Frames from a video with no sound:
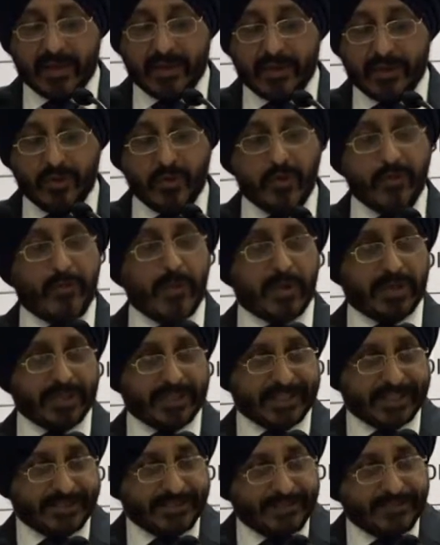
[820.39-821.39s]
2
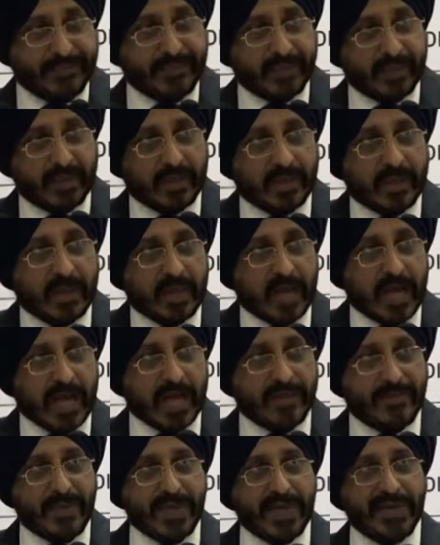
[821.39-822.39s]
books
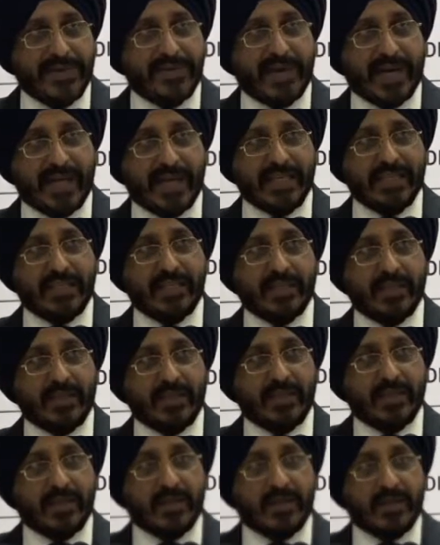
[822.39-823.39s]
are being released
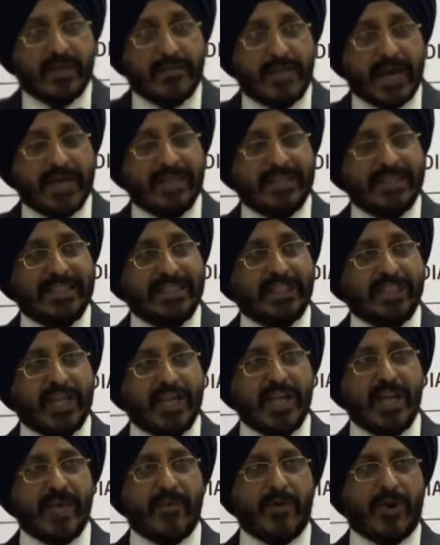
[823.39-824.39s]
by the
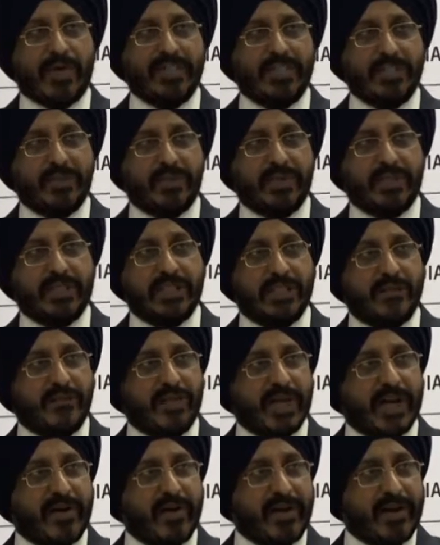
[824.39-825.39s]
study abroad students. If
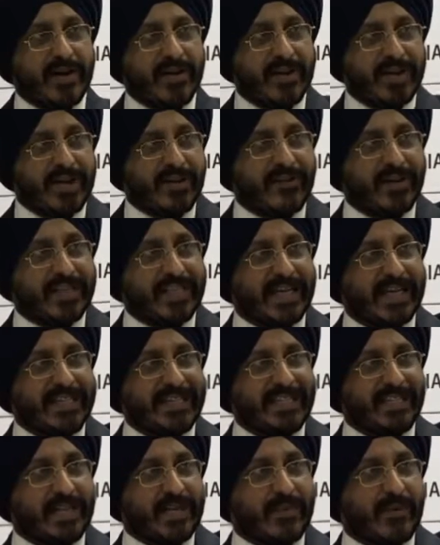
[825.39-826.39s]
they are here in the raise
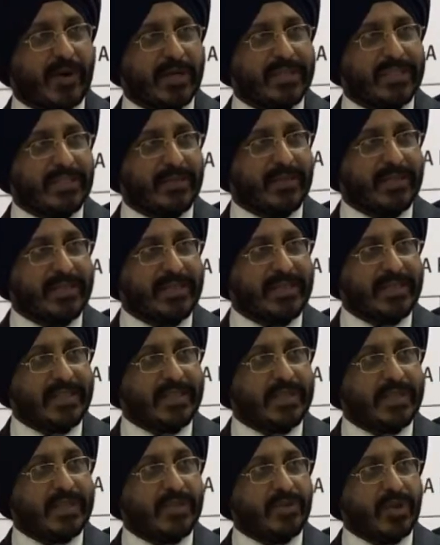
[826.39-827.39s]
hand, study abroad students,
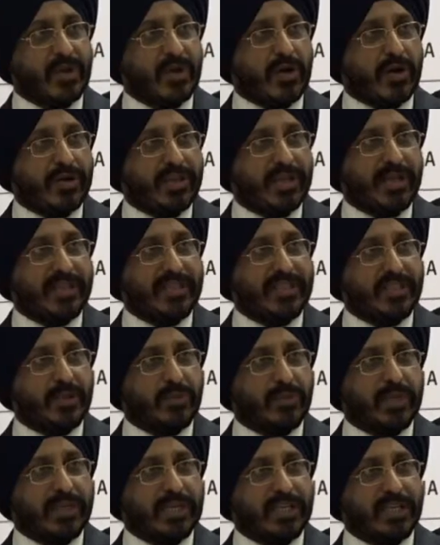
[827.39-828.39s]
3 continent
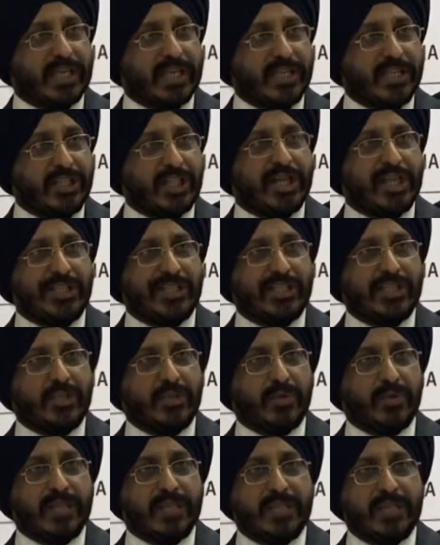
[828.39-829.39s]
students or international
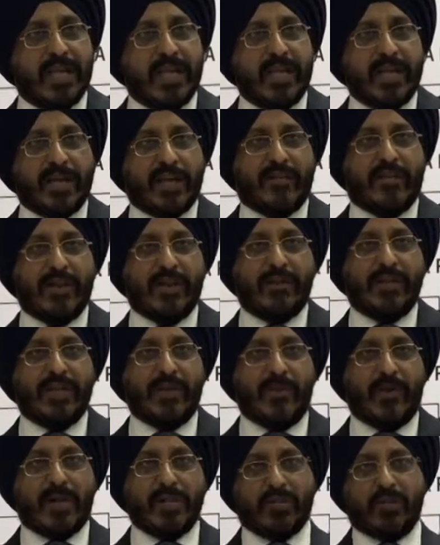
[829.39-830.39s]
students, give a huge
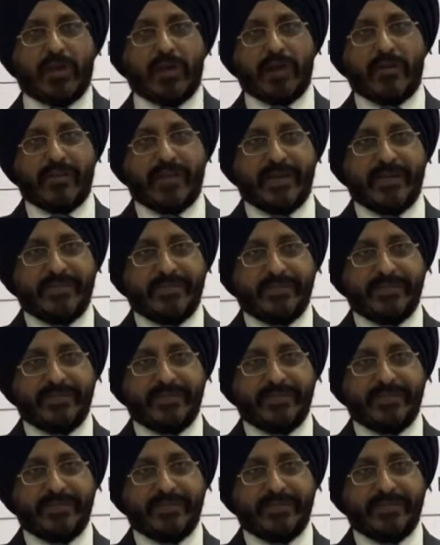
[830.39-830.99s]
applause to all of them.